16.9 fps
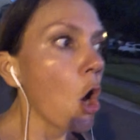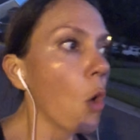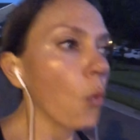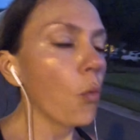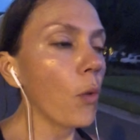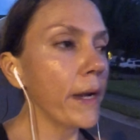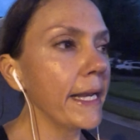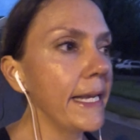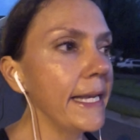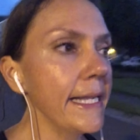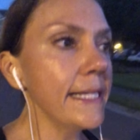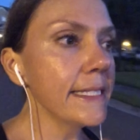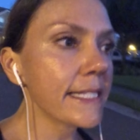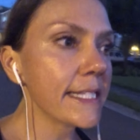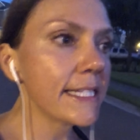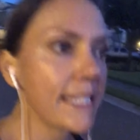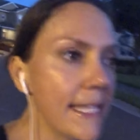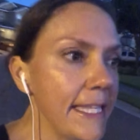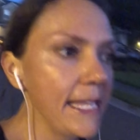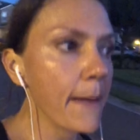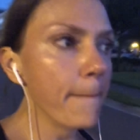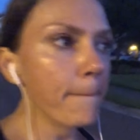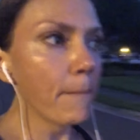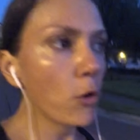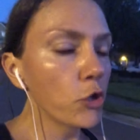What it is is the
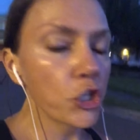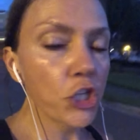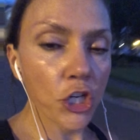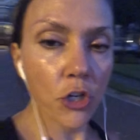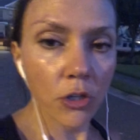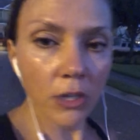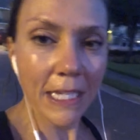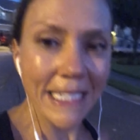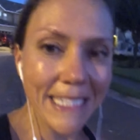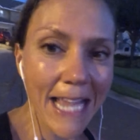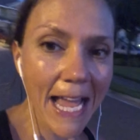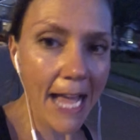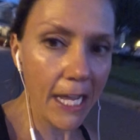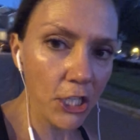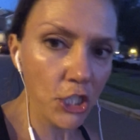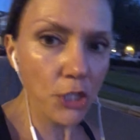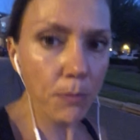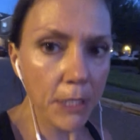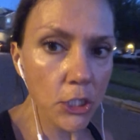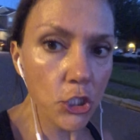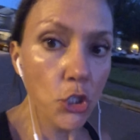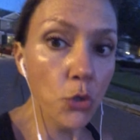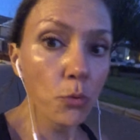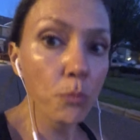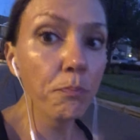emotional attachment
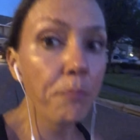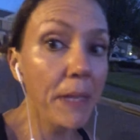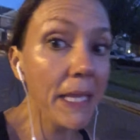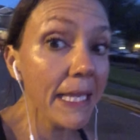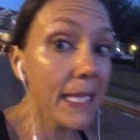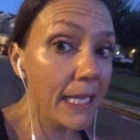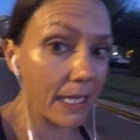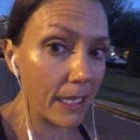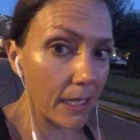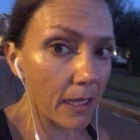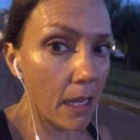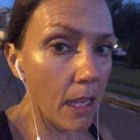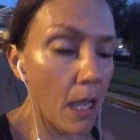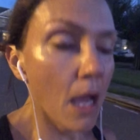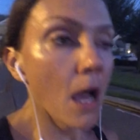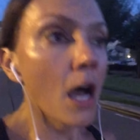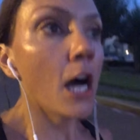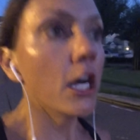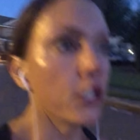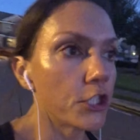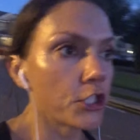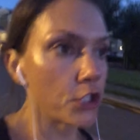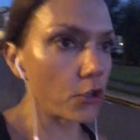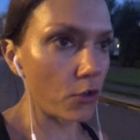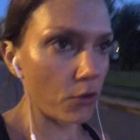to being a
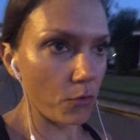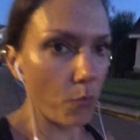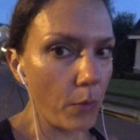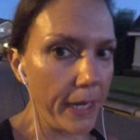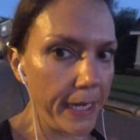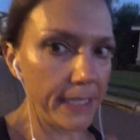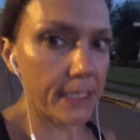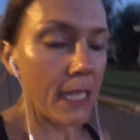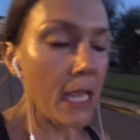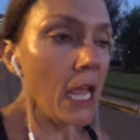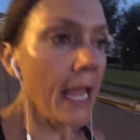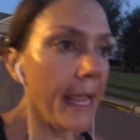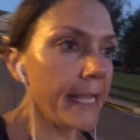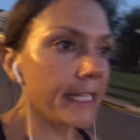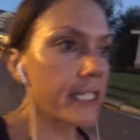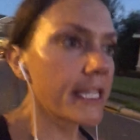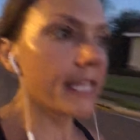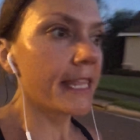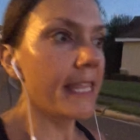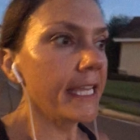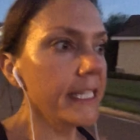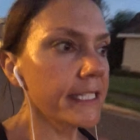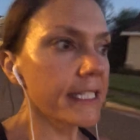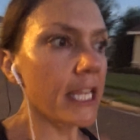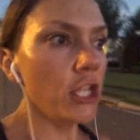certain weight. It's the
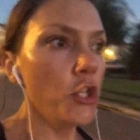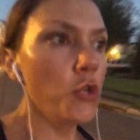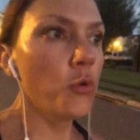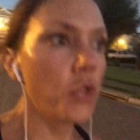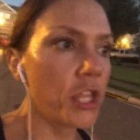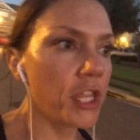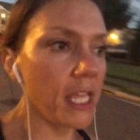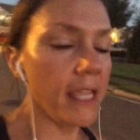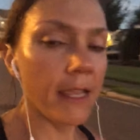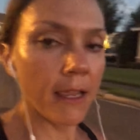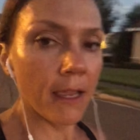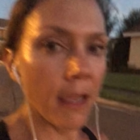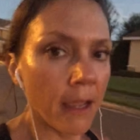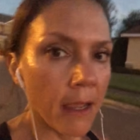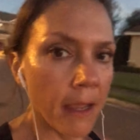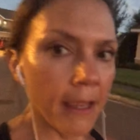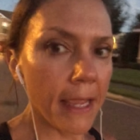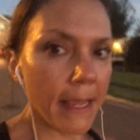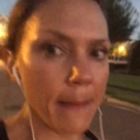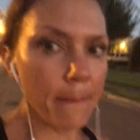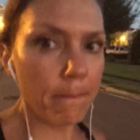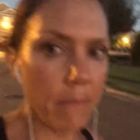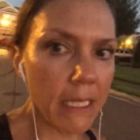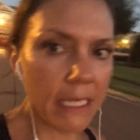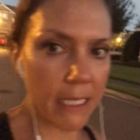things that you think
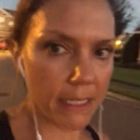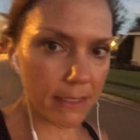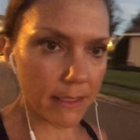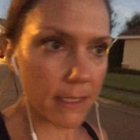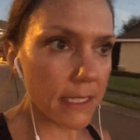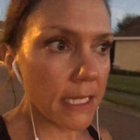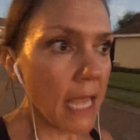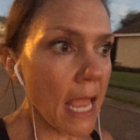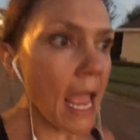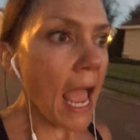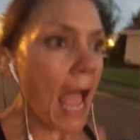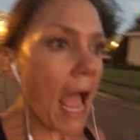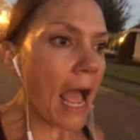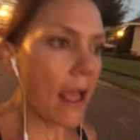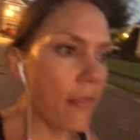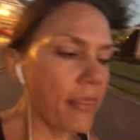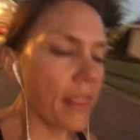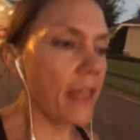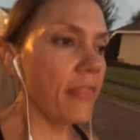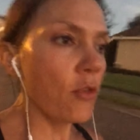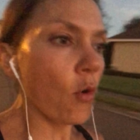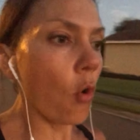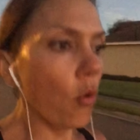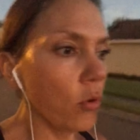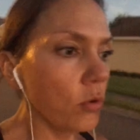it means. And
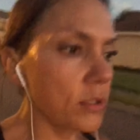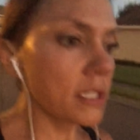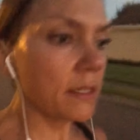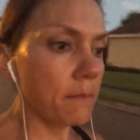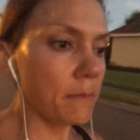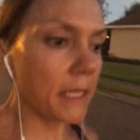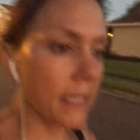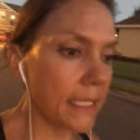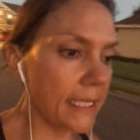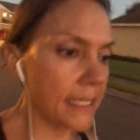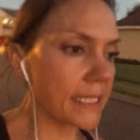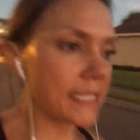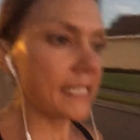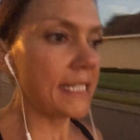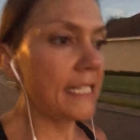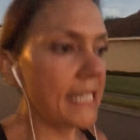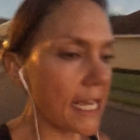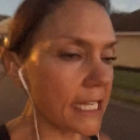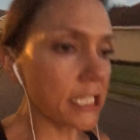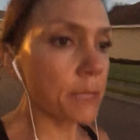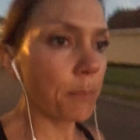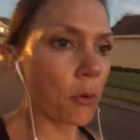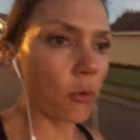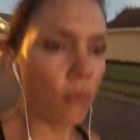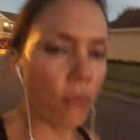then ultimately this
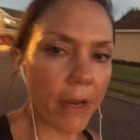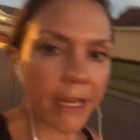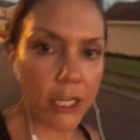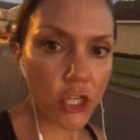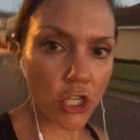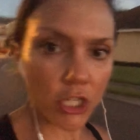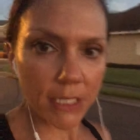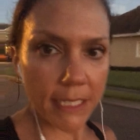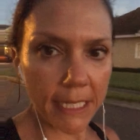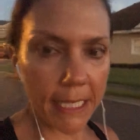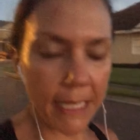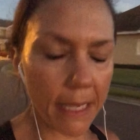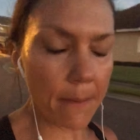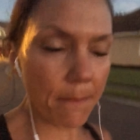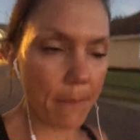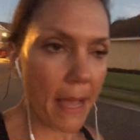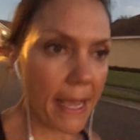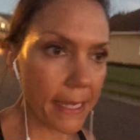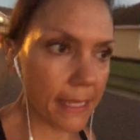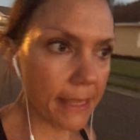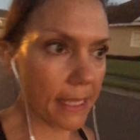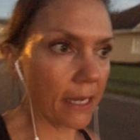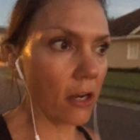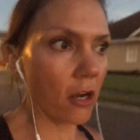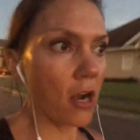desperation to get back
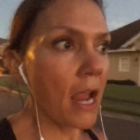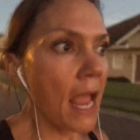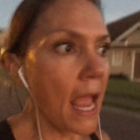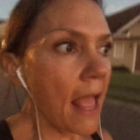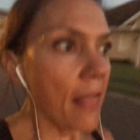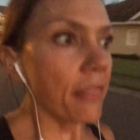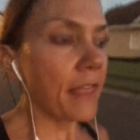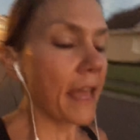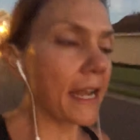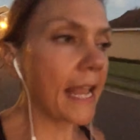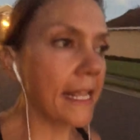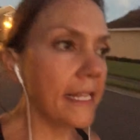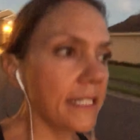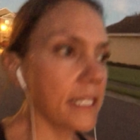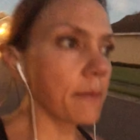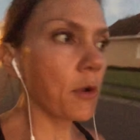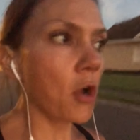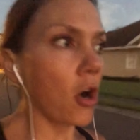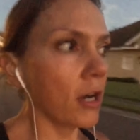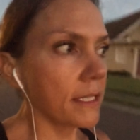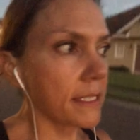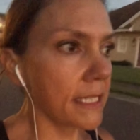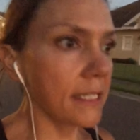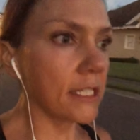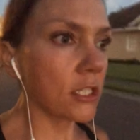there that ends up
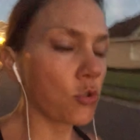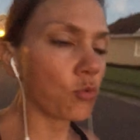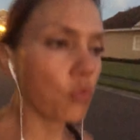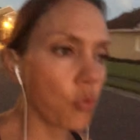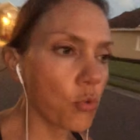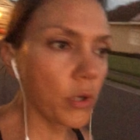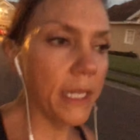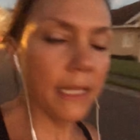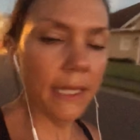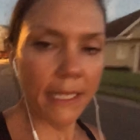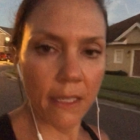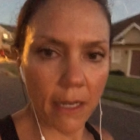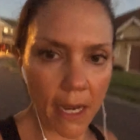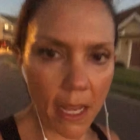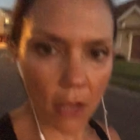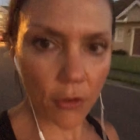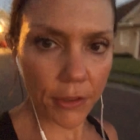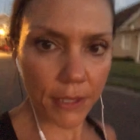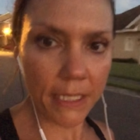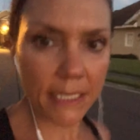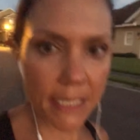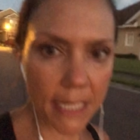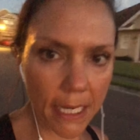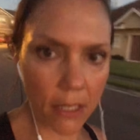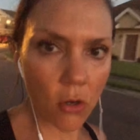causing this really unhealthy
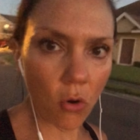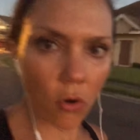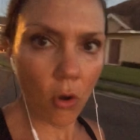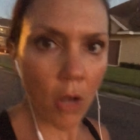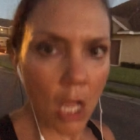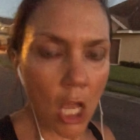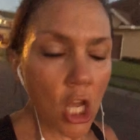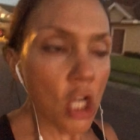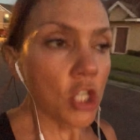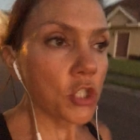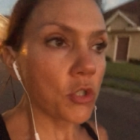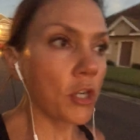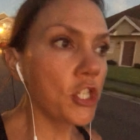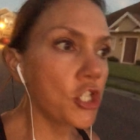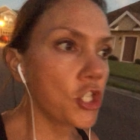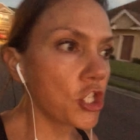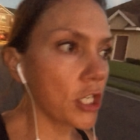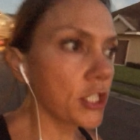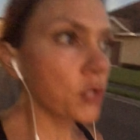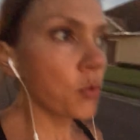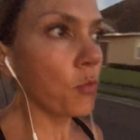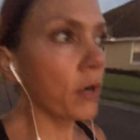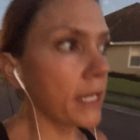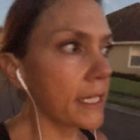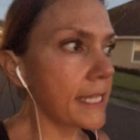cycle. So I just
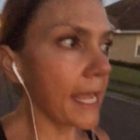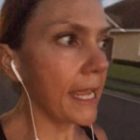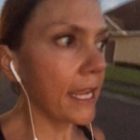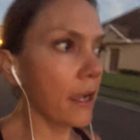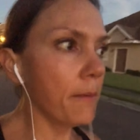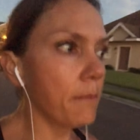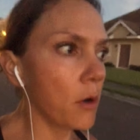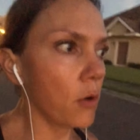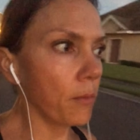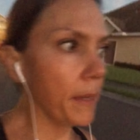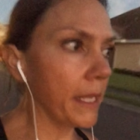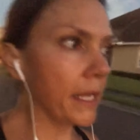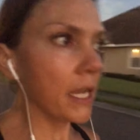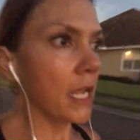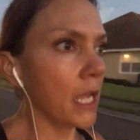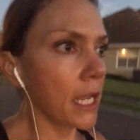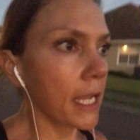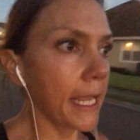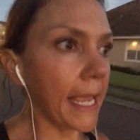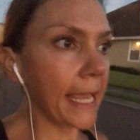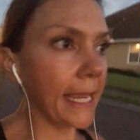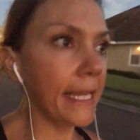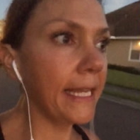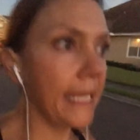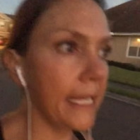want to take a moment.
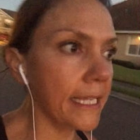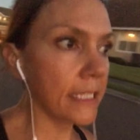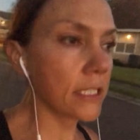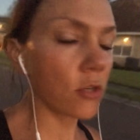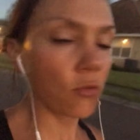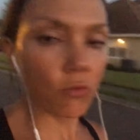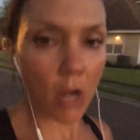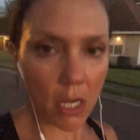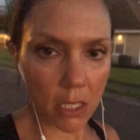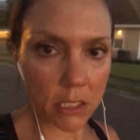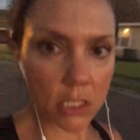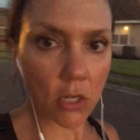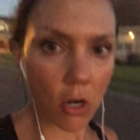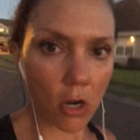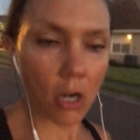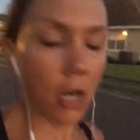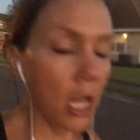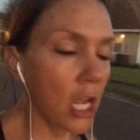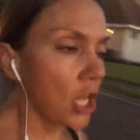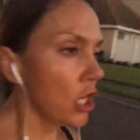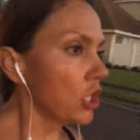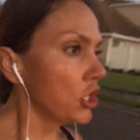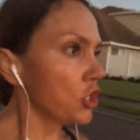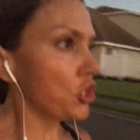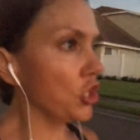Katie is a rock star.
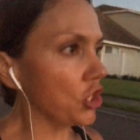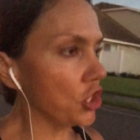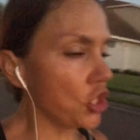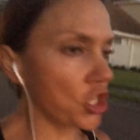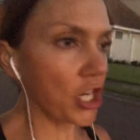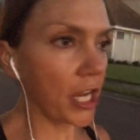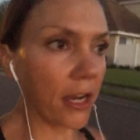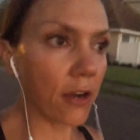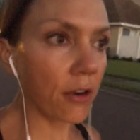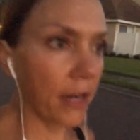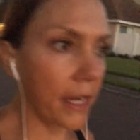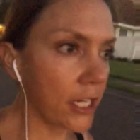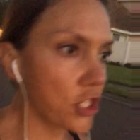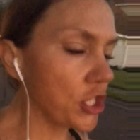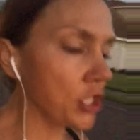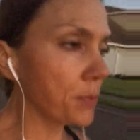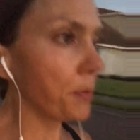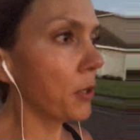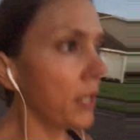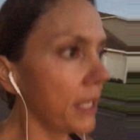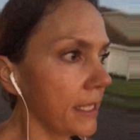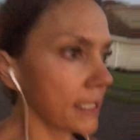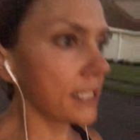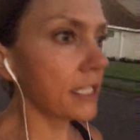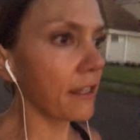She's sharing, she's
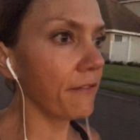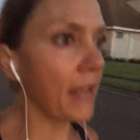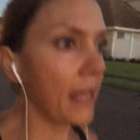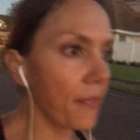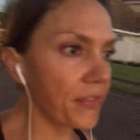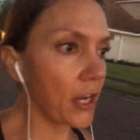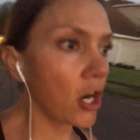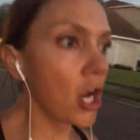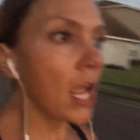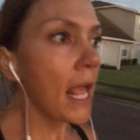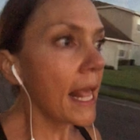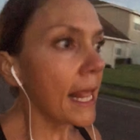putting this stuff out there.